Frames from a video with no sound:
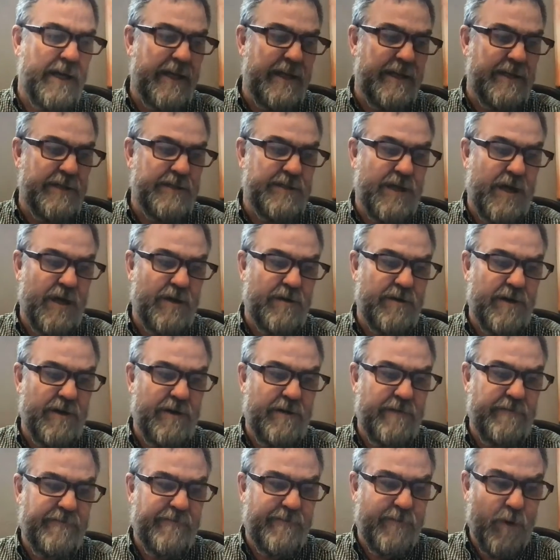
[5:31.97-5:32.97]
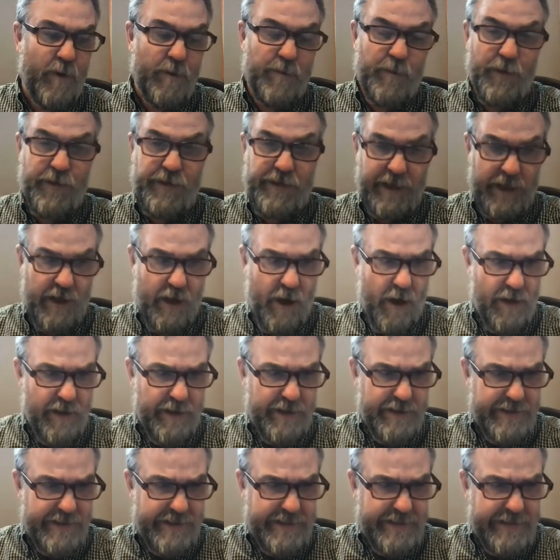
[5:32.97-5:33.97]
in the genre of formal
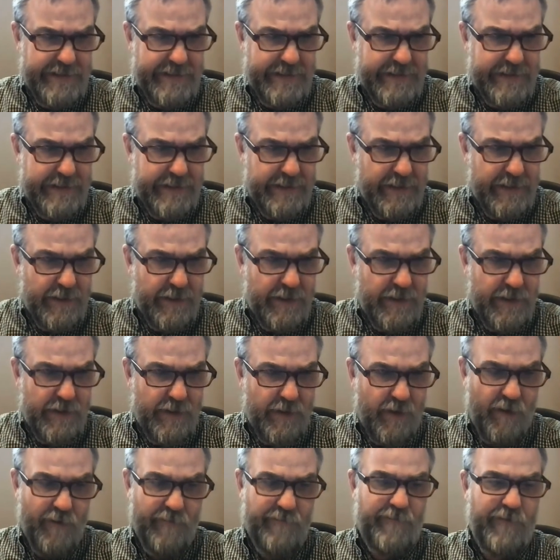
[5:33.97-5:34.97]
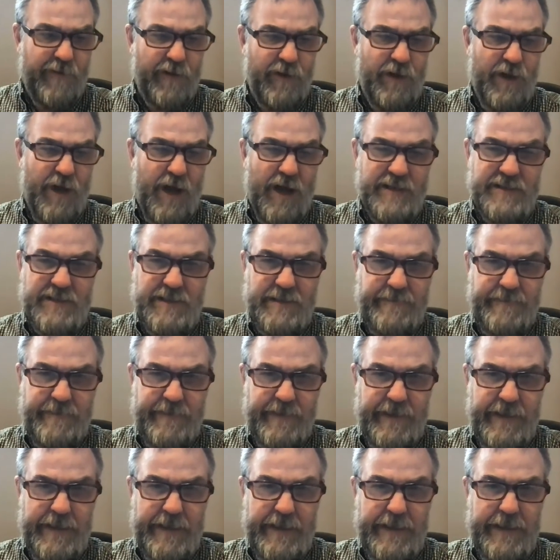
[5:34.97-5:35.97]
theology or
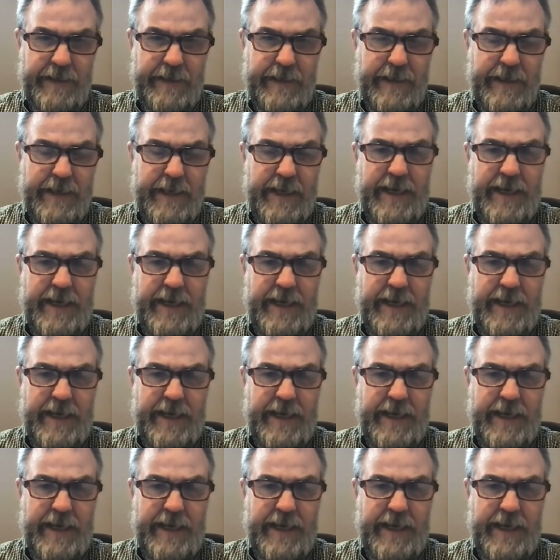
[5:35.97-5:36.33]
philosophy.